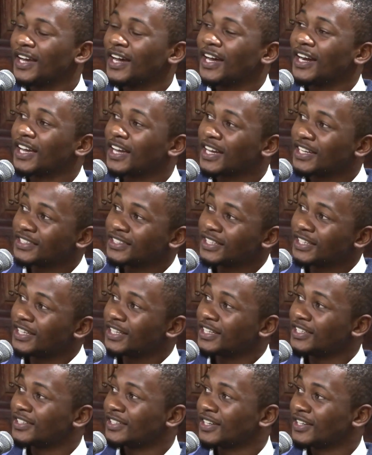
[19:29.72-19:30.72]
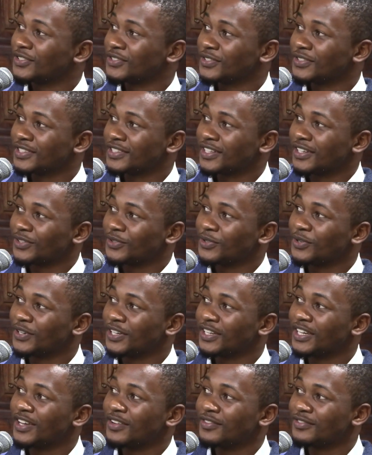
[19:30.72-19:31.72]
And I can say the instructions that God
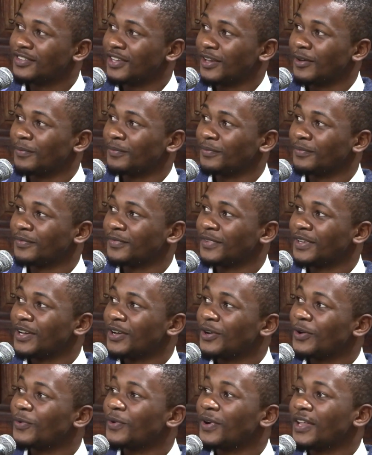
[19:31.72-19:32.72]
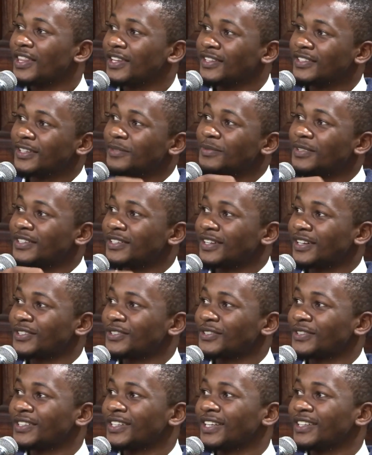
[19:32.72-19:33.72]
gave them were the same
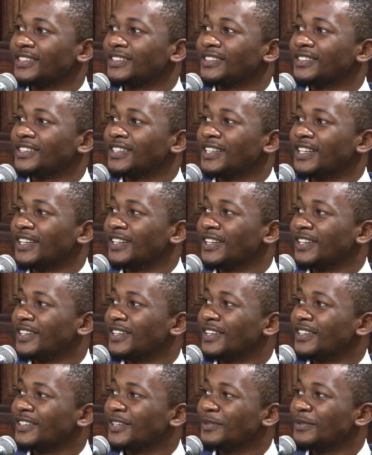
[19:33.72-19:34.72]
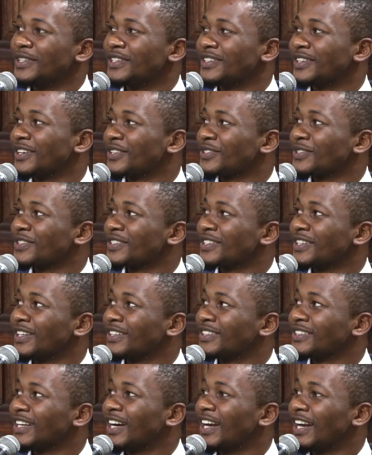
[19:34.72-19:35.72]
instructions
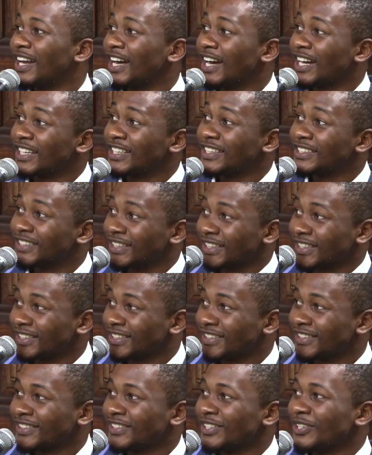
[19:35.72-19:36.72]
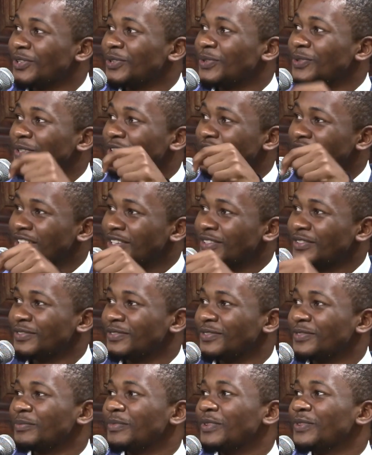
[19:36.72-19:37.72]
that an architect would give
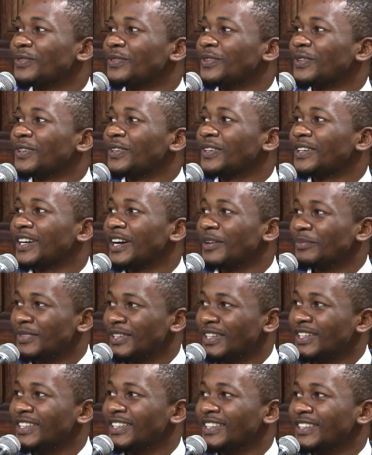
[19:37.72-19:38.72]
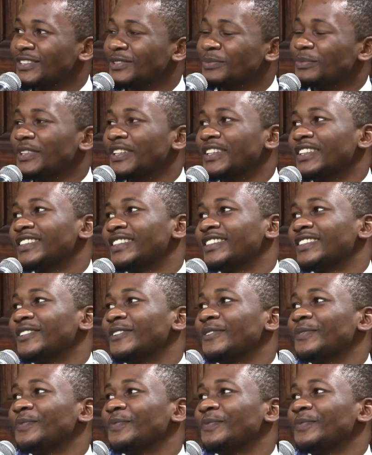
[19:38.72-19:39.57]
before a building is built.